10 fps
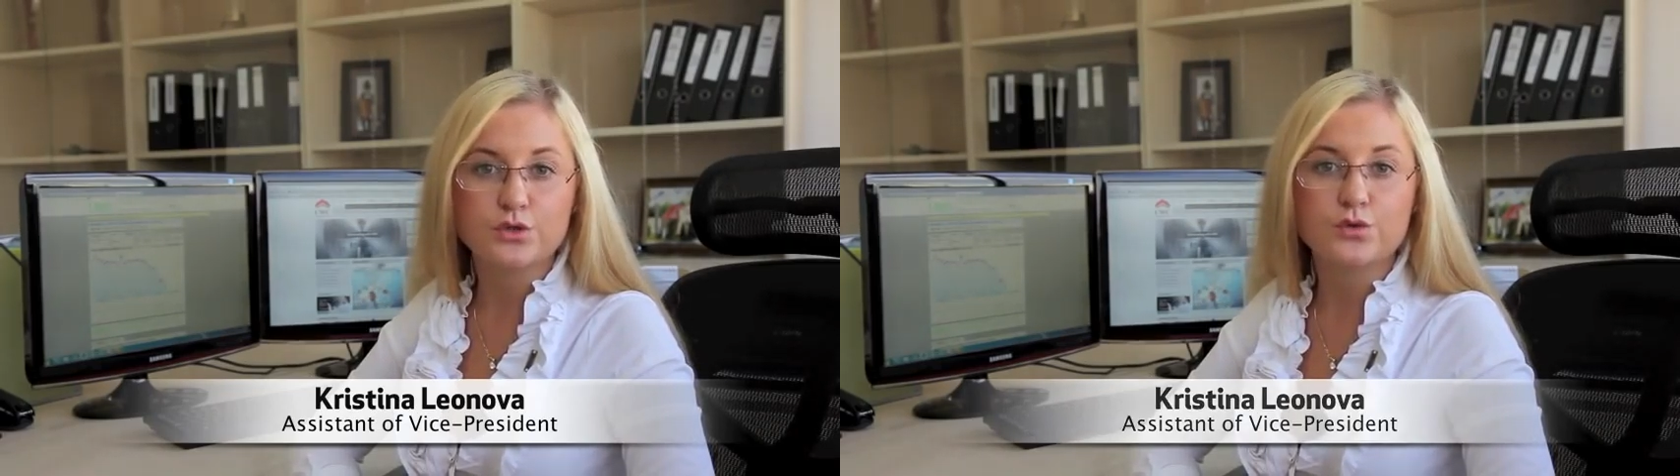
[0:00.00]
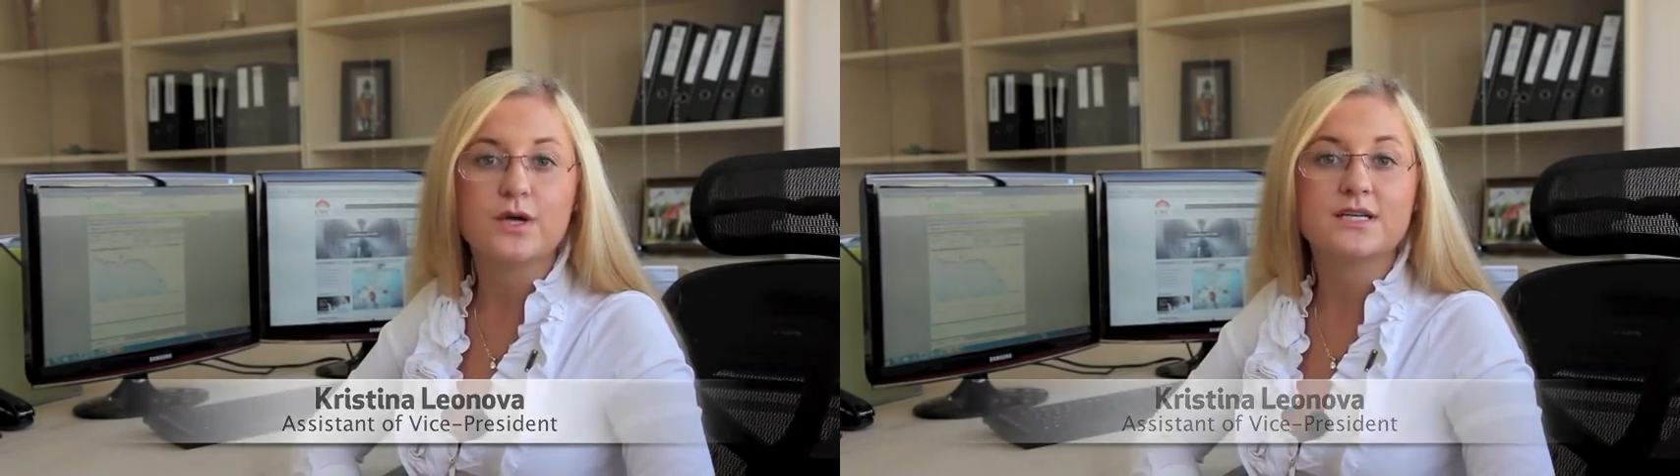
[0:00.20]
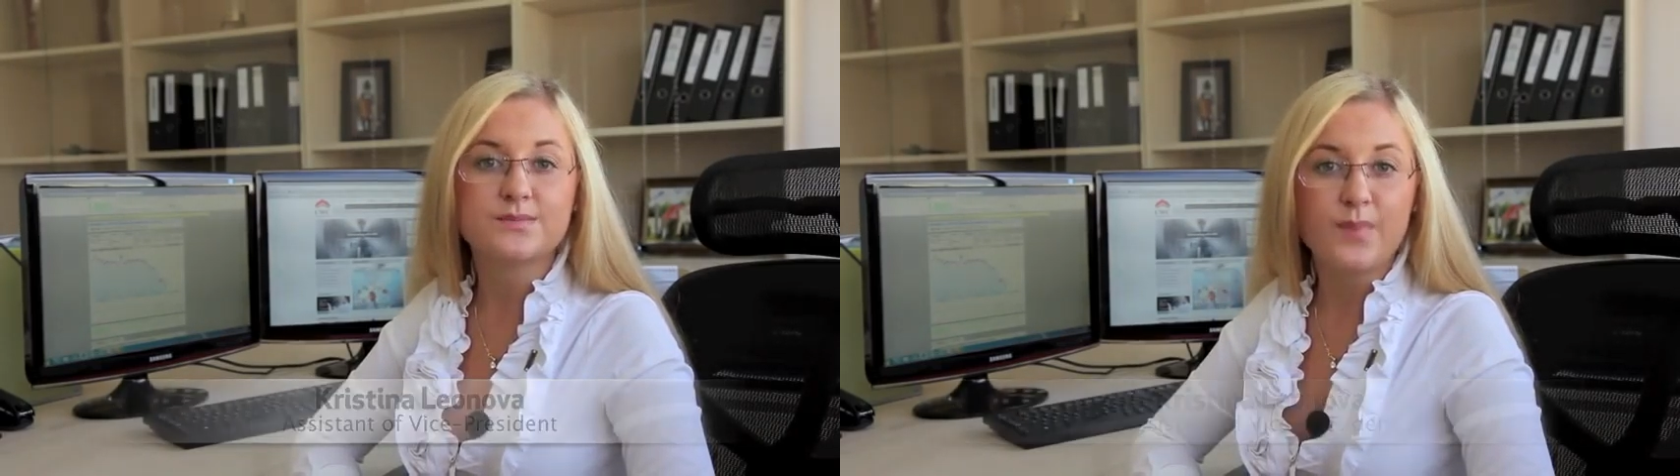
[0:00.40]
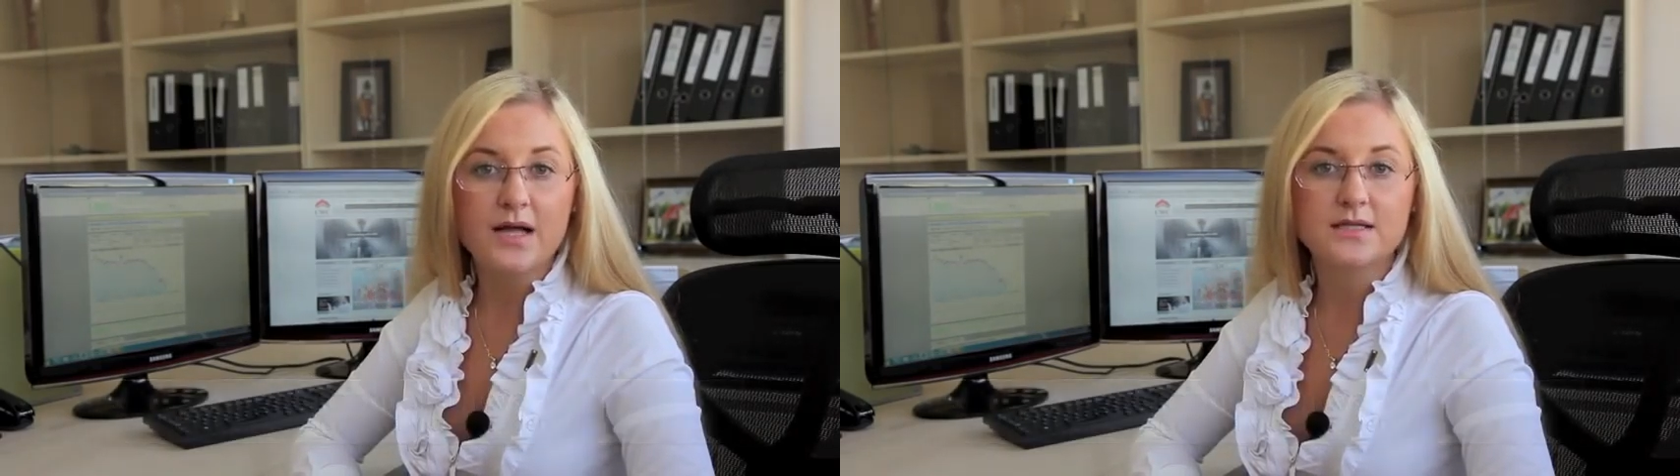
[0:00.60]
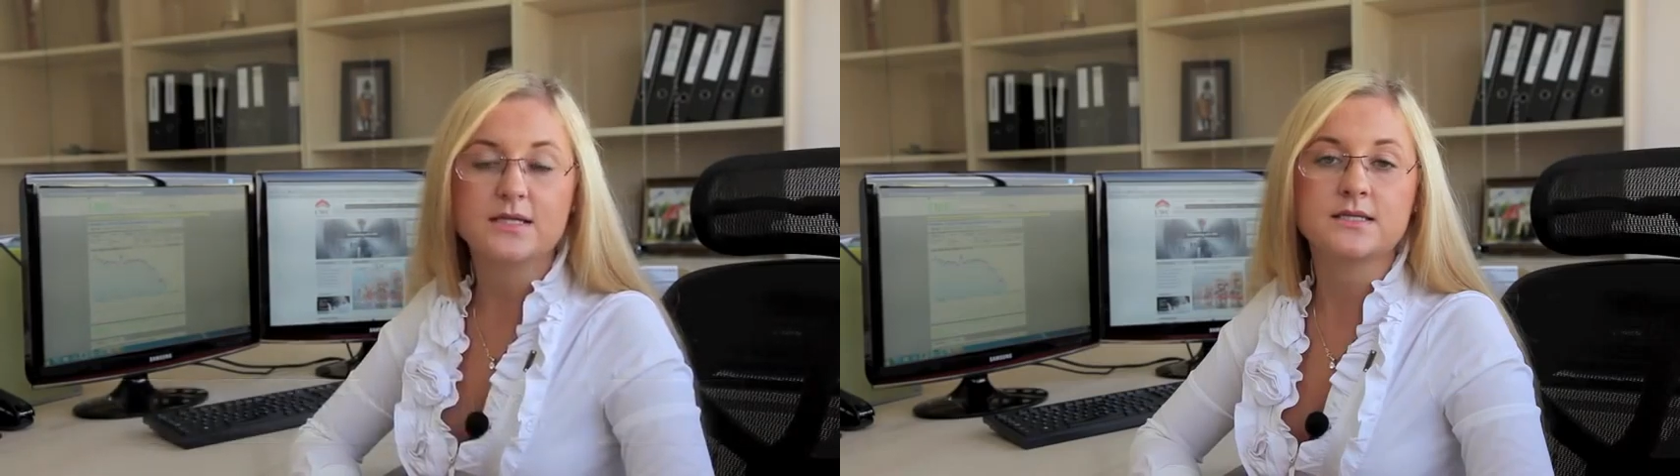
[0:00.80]
to
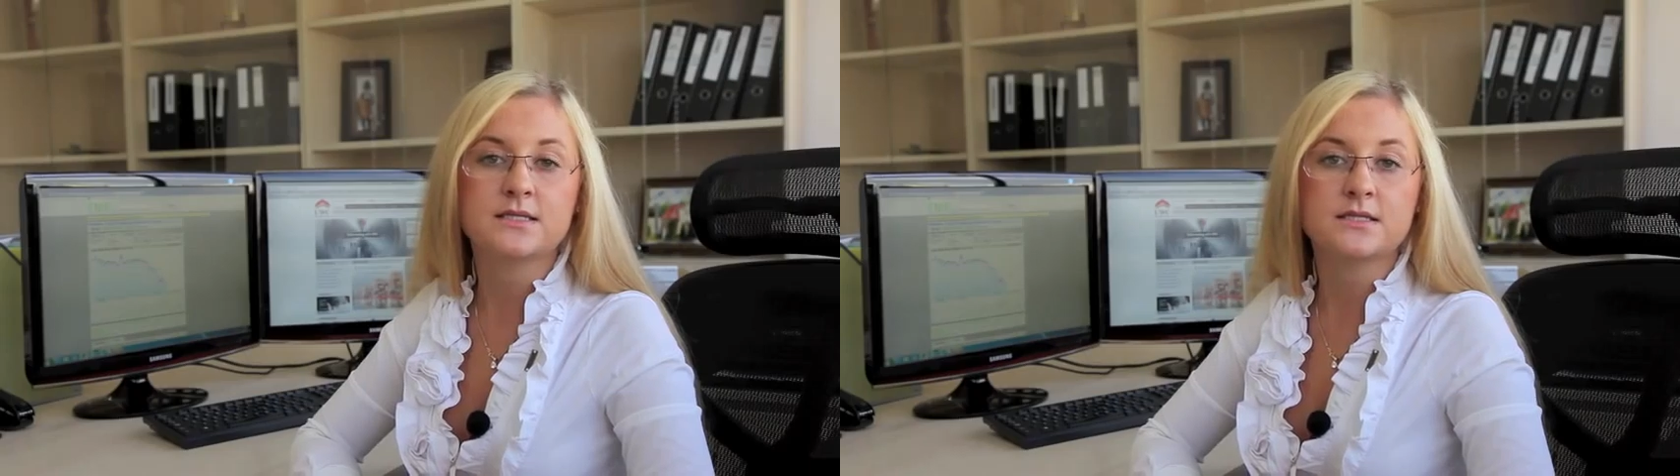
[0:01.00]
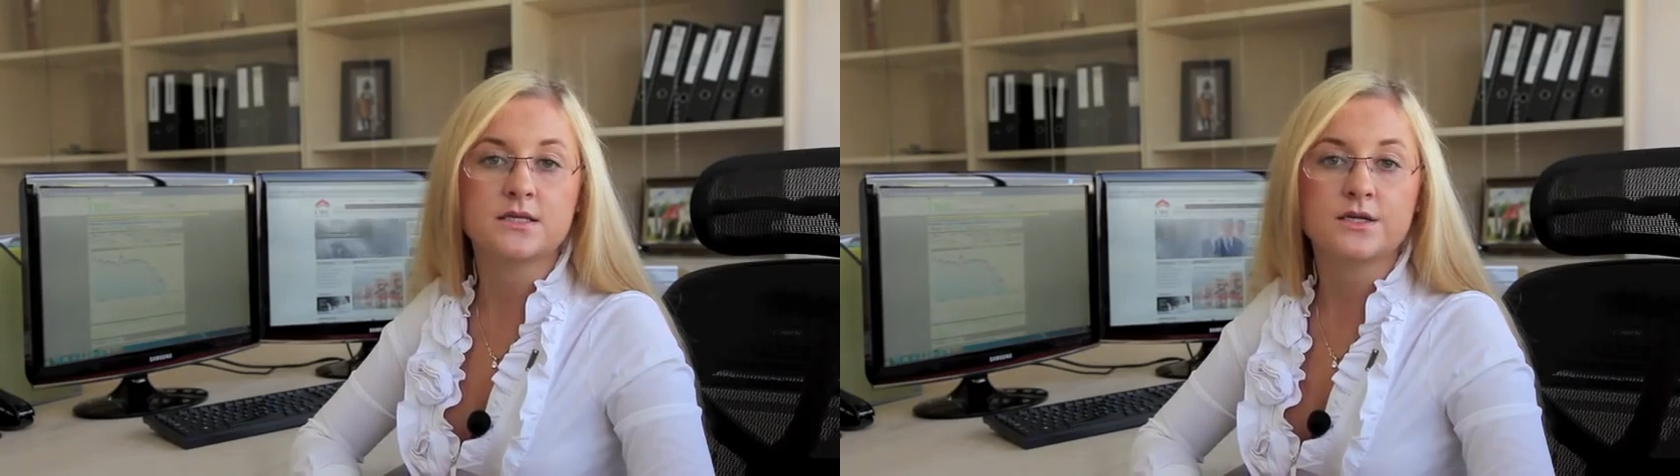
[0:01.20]
expand its